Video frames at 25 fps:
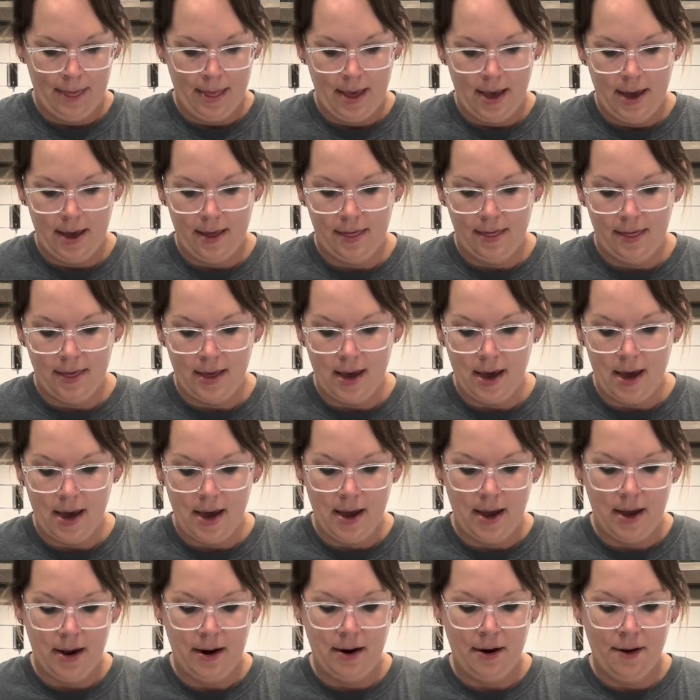And
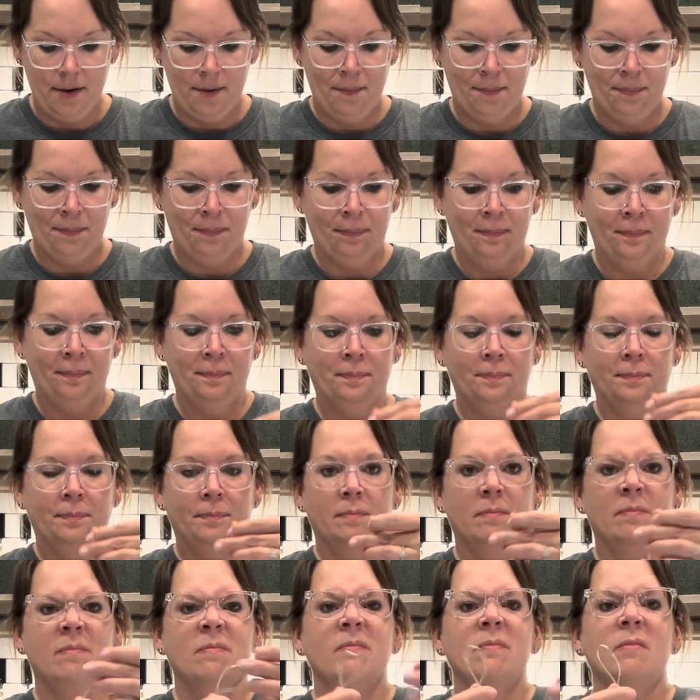then
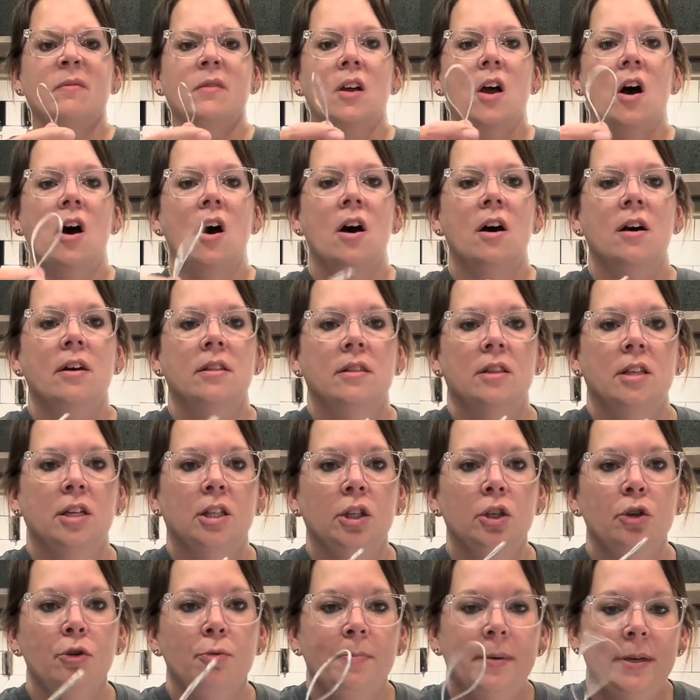on the
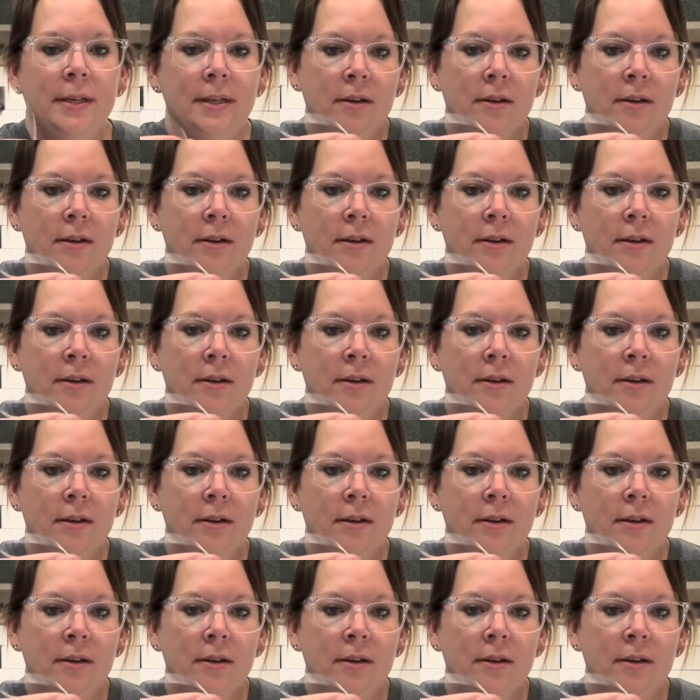loopy,